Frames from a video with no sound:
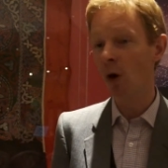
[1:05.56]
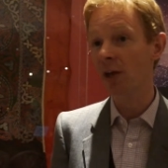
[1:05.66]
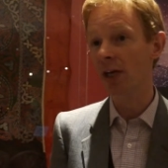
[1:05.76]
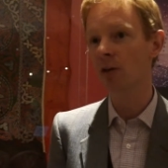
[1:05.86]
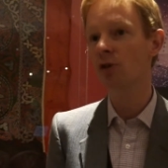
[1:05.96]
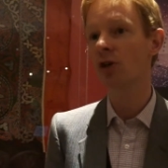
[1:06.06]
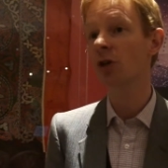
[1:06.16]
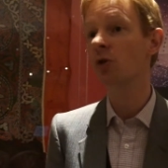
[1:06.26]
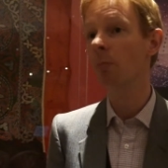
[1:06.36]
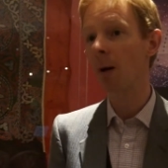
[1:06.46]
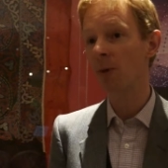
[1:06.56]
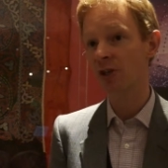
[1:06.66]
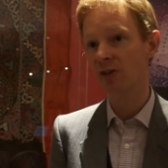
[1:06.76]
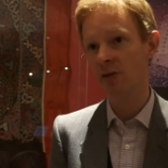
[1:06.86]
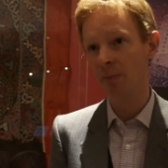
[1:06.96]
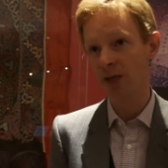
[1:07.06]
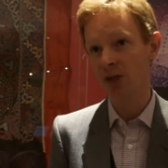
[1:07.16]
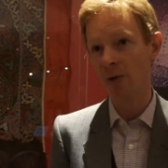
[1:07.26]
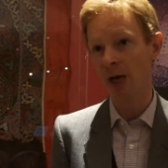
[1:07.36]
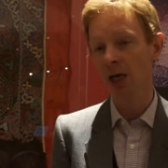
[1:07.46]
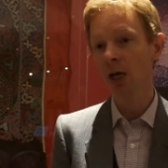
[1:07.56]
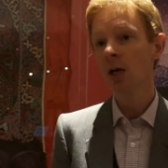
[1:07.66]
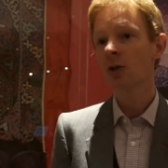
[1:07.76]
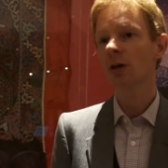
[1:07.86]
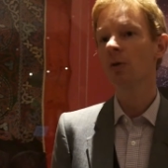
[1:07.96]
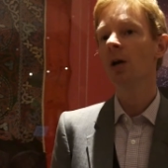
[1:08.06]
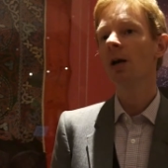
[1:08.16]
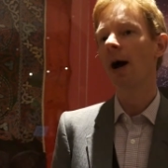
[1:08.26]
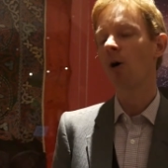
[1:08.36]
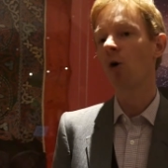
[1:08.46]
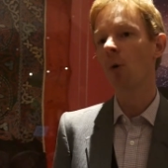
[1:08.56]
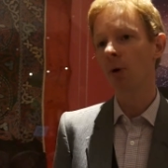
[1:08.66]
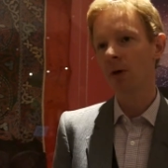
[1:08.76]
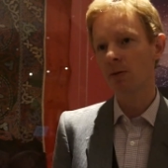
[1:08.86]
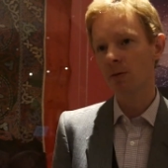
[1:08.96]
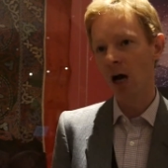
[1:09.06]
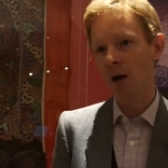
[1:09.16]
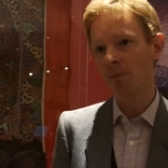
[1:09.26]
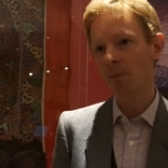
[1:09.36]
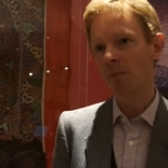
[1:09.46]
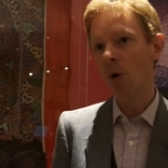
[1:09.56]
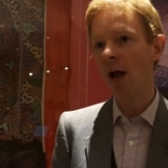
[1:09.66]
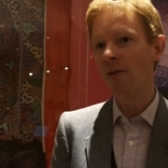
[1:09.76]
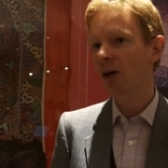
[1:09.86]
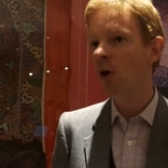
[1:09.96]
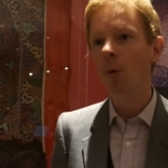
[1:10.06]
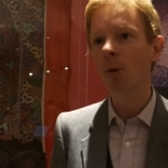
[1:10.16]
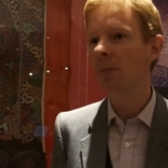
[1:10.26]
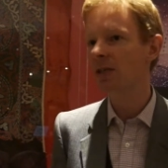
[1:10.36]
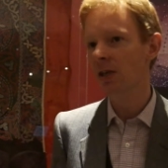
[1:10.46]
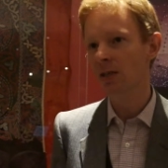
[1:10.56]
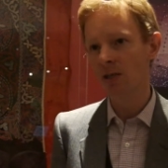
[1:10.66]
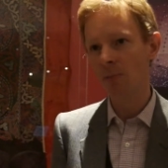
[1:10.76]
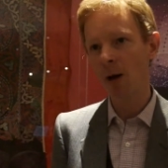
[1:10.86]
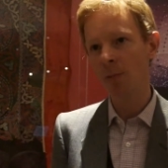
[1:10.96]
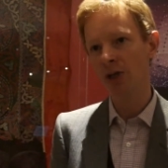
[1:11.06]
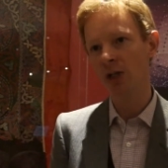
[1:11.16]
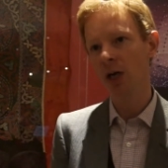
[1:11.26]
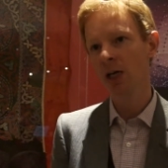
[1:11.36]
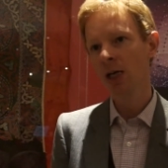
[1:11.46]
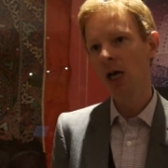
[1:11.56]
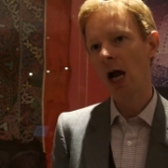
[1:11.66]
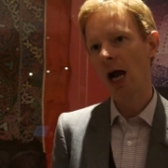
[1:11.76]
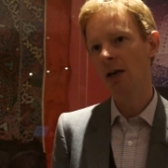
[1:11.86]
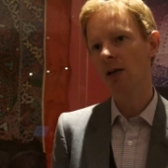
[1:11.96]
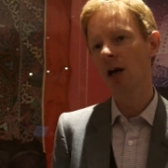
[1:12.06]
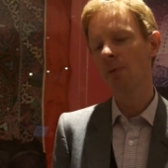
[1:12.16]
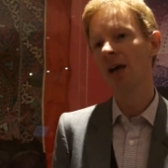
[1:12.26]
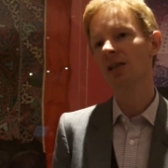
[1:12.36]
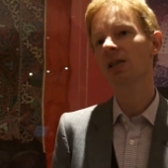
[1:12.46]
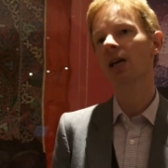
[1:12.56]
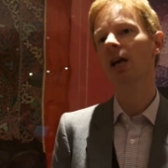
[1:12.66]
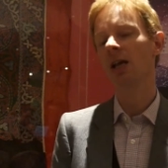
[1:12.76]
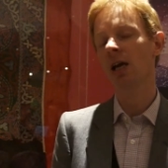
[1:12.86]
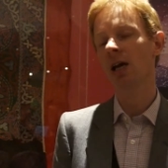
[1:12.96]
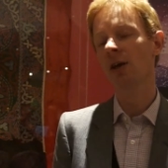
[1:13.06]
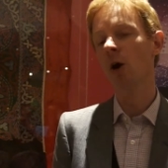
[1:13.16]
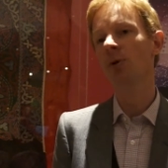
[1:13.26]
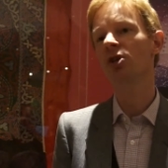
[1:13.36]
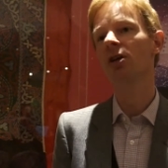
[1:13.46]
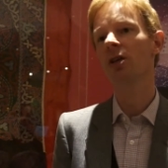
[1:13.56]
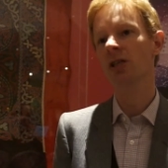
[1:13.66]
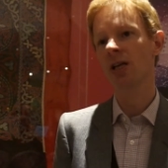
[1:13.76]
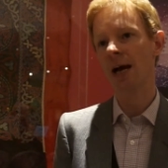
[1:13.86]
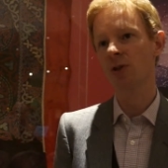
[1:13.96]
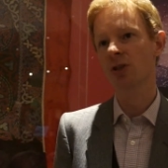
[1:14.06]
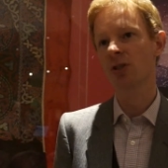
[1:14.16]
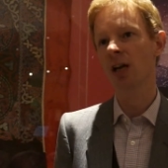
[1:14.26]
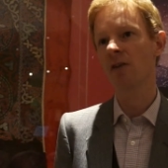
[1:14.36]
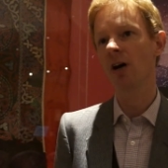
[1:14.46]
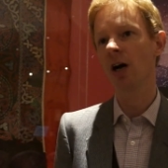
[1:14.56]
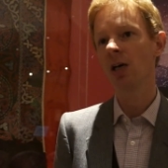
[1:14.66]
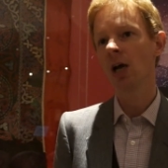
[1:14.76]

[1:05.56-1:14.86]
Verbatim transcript: what the traditional publishers have been doing. So now corporate, um, every corporate business is a publisher, and um, they're seeing the the opportunity now to deliver